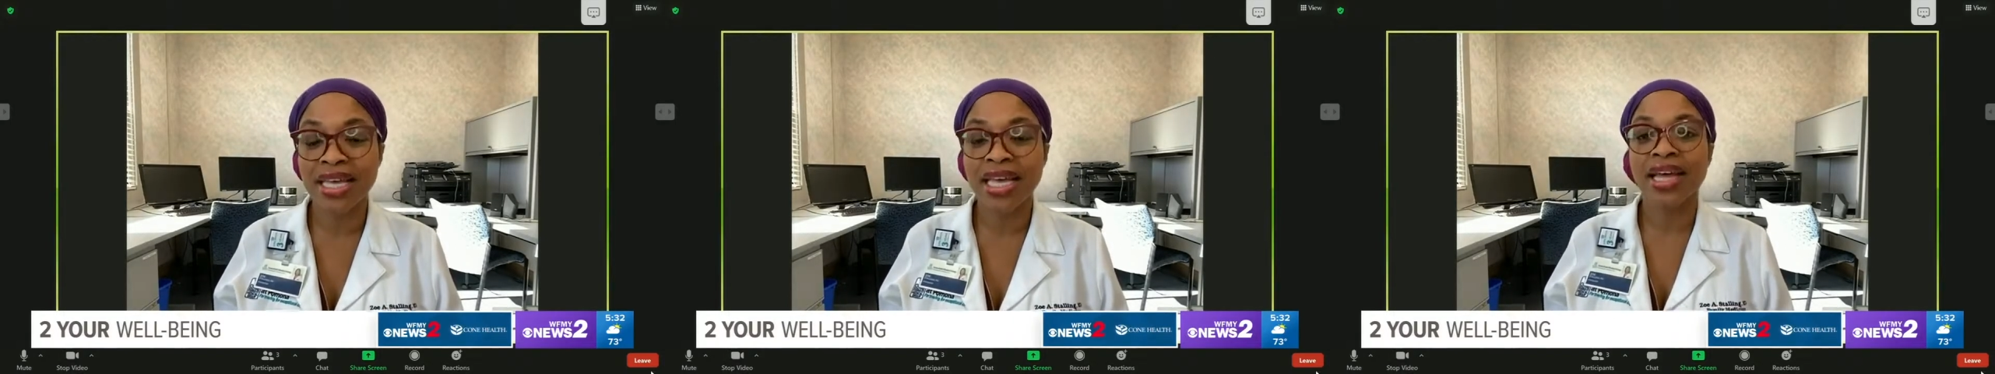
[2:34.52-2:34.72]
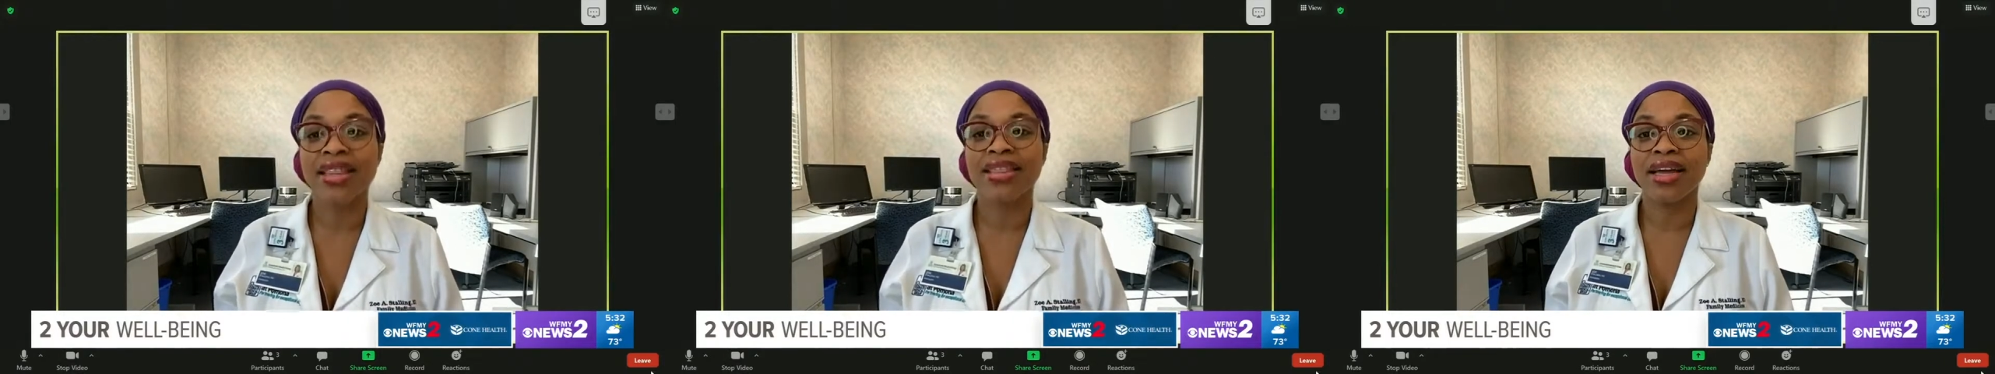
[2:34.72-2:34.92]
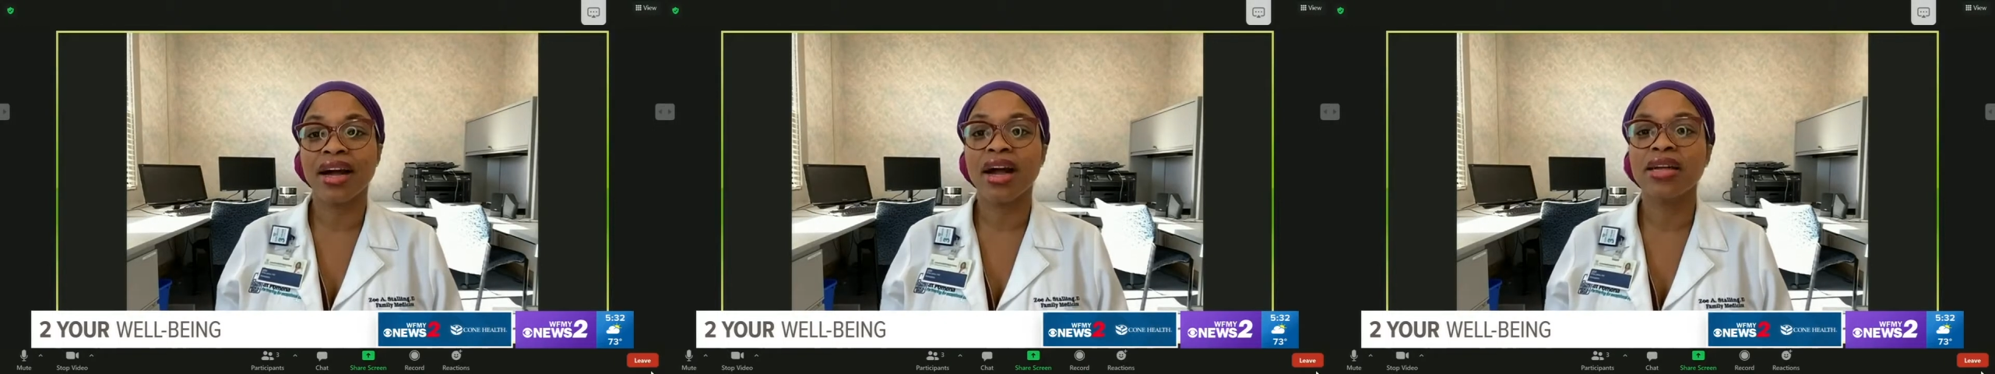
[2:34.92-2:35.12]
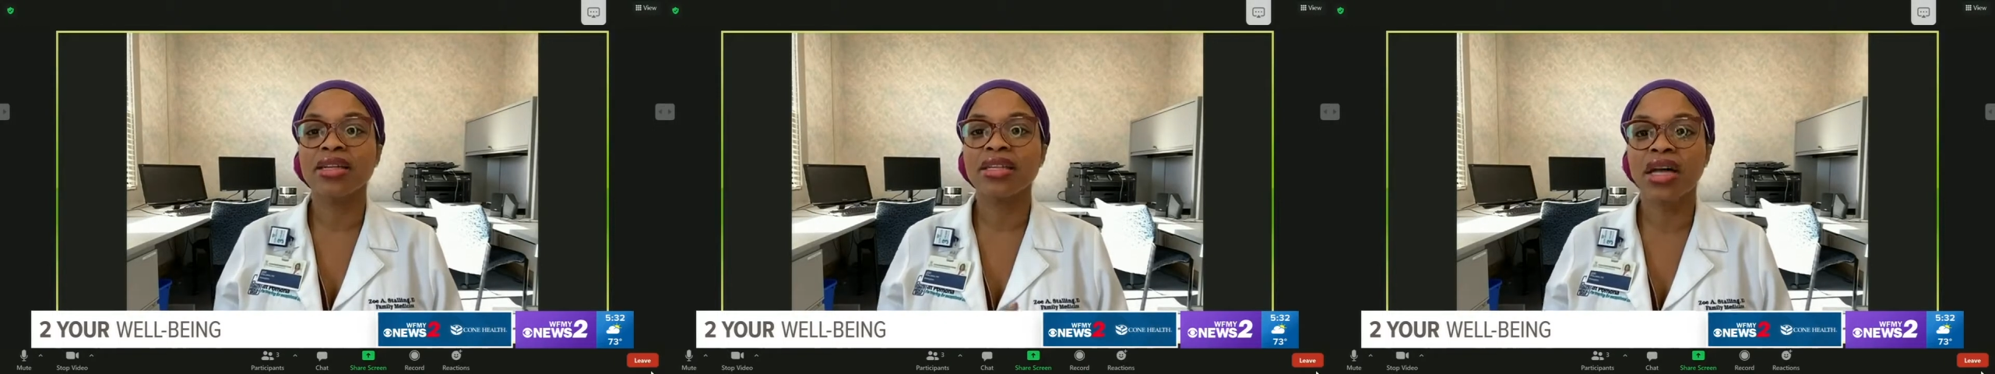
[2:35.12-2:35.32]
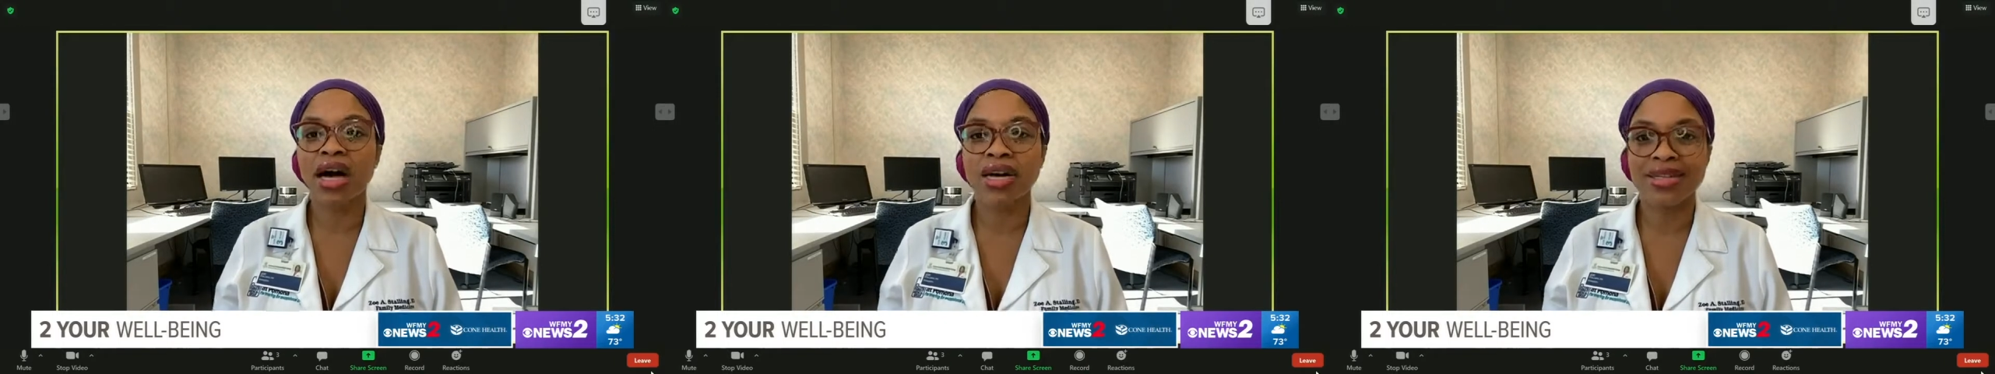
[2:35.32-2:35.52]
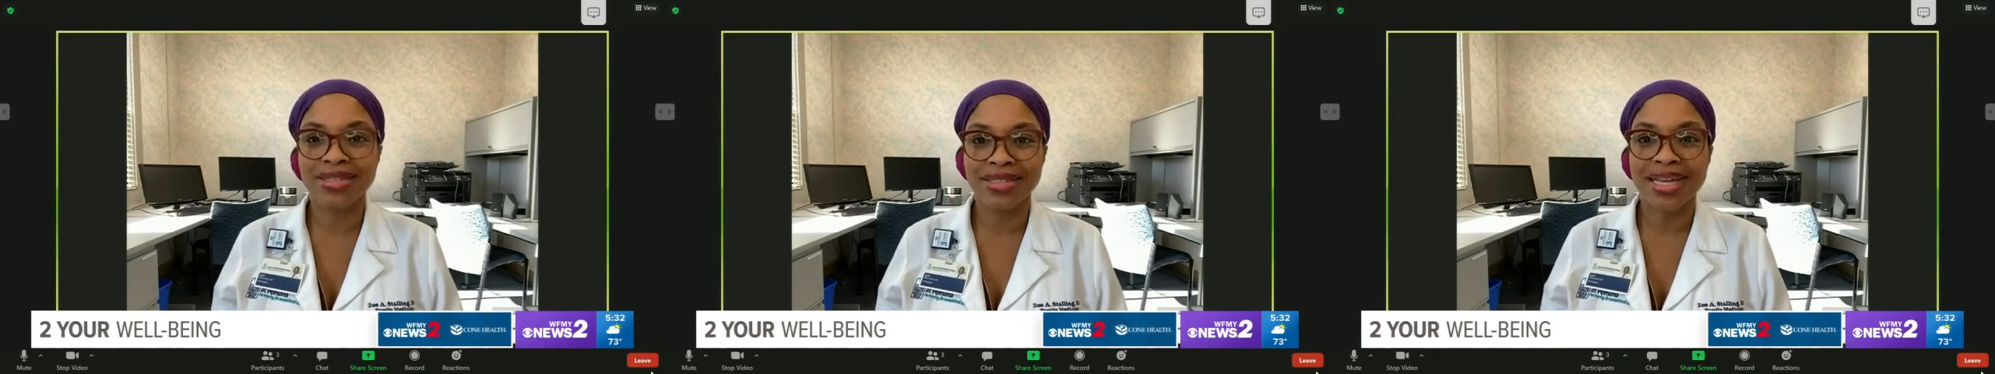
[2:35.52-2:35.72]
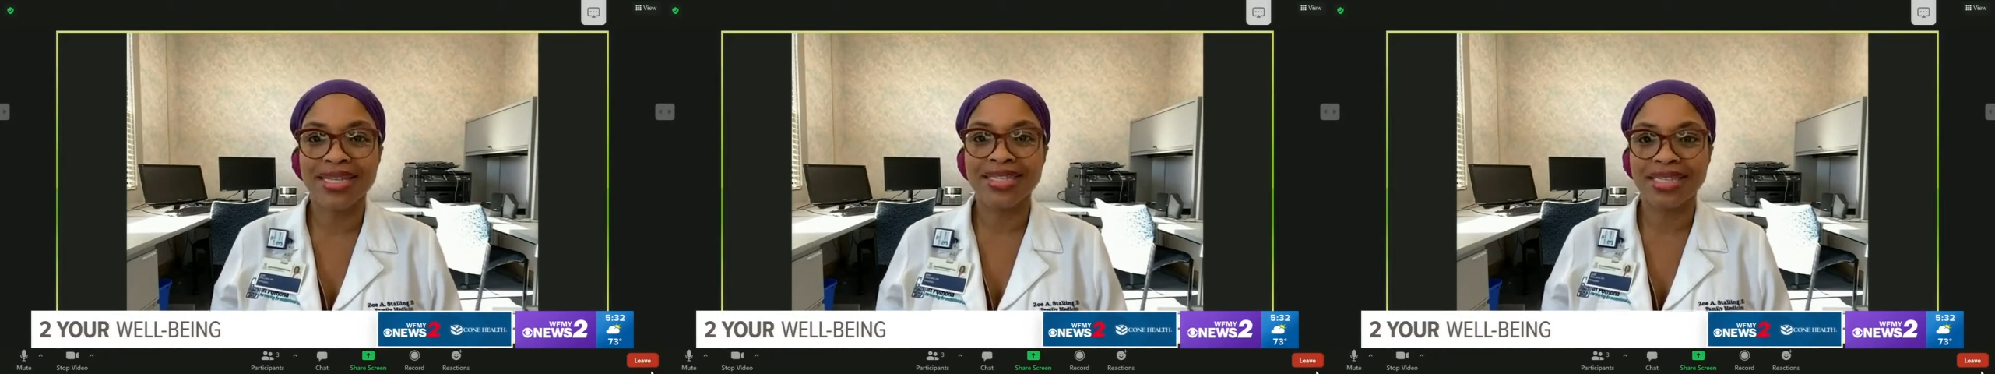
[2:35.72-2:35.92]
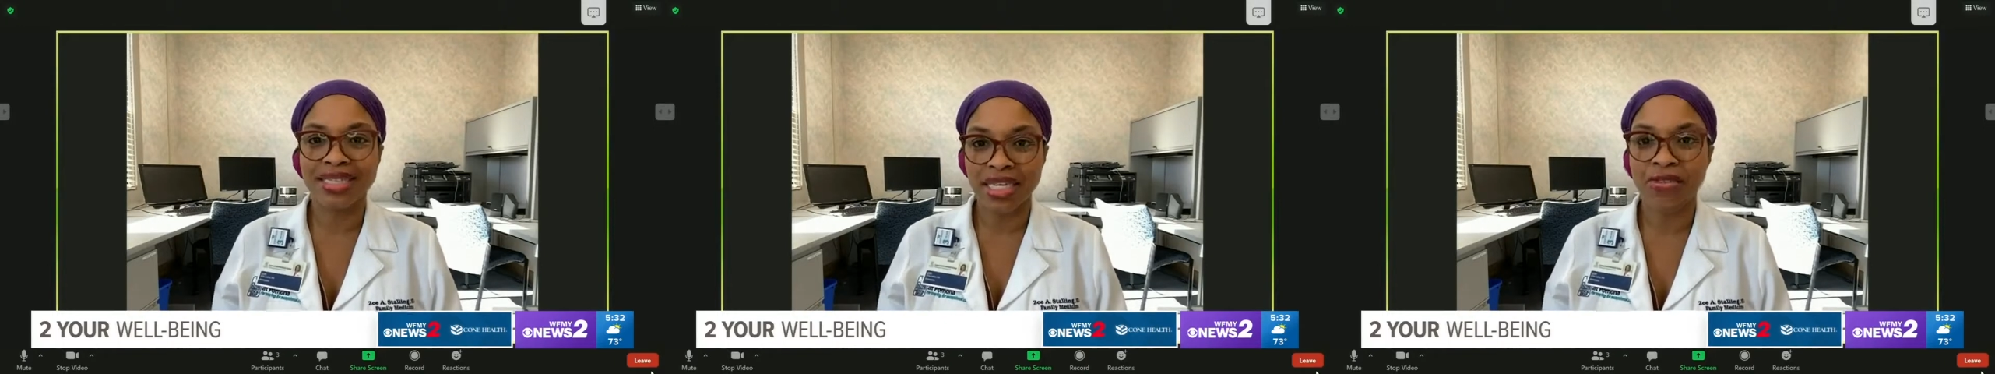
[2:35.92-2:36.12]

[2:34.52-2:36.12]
there are long-standing